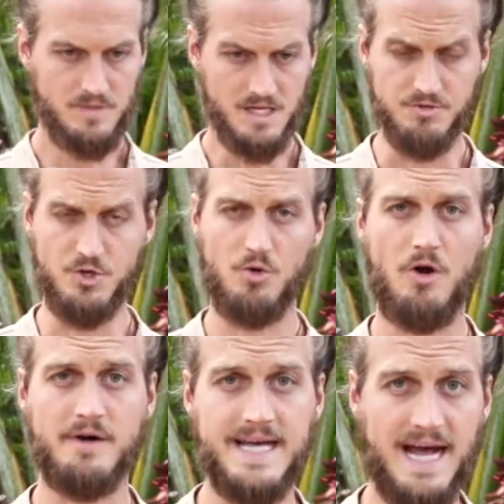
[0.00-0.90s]
if you don't
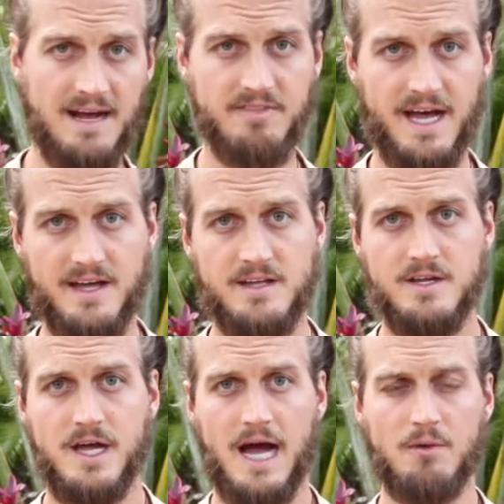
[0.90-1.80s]
already have that,
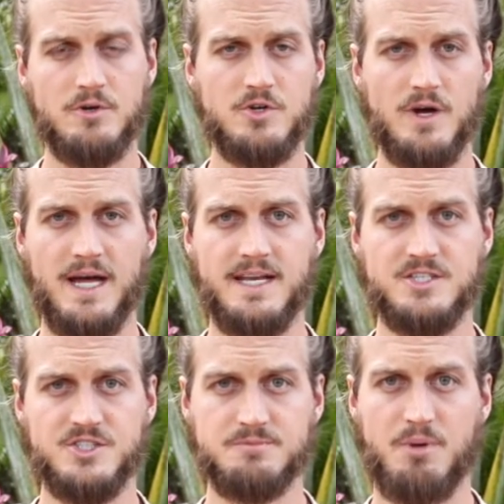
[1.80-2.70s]
I would go ahead and
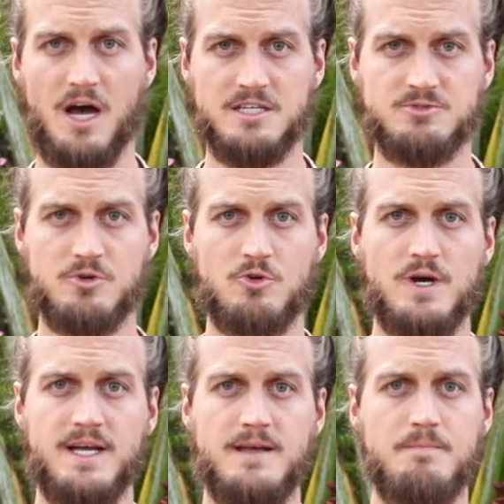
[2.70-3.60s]
just pause real
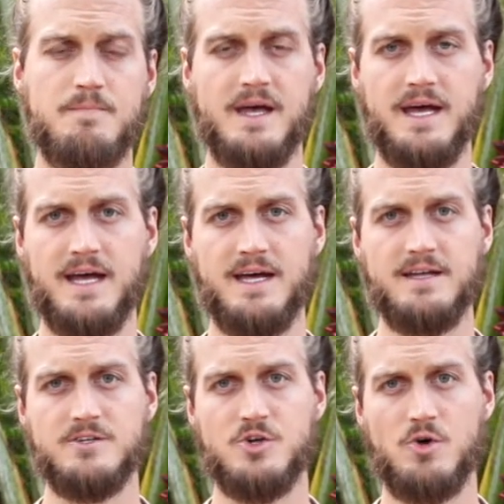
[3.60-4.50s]
quick
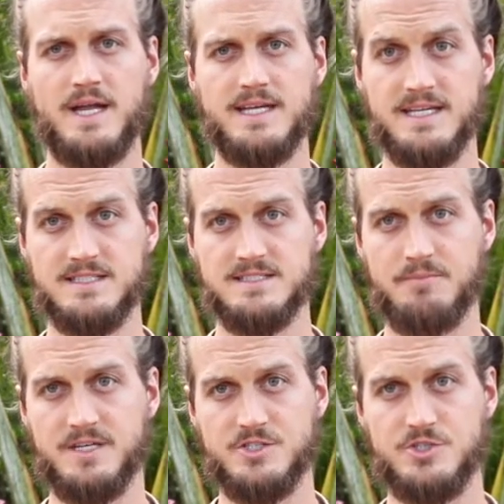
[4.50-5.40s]
and go ahead and get
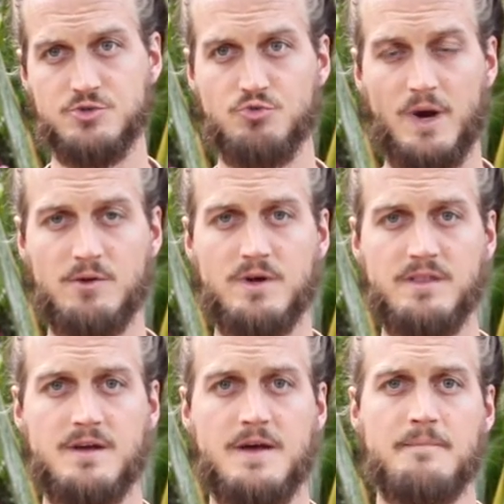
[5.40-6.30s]
something to write
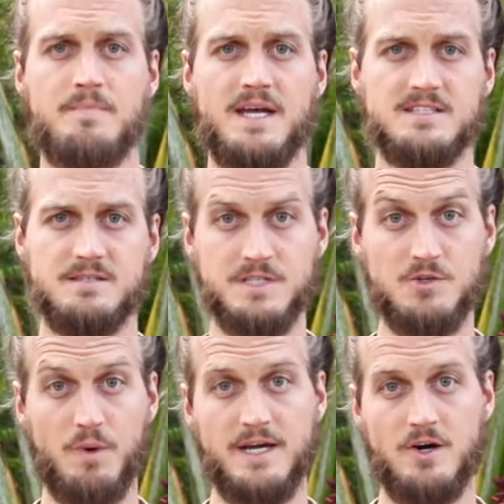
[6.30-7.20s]
with and something
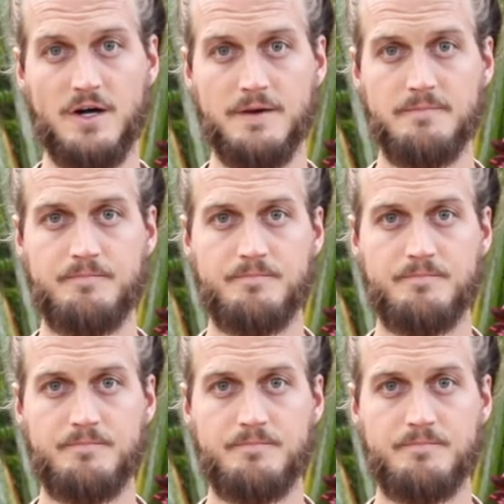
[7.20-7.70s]
to write on.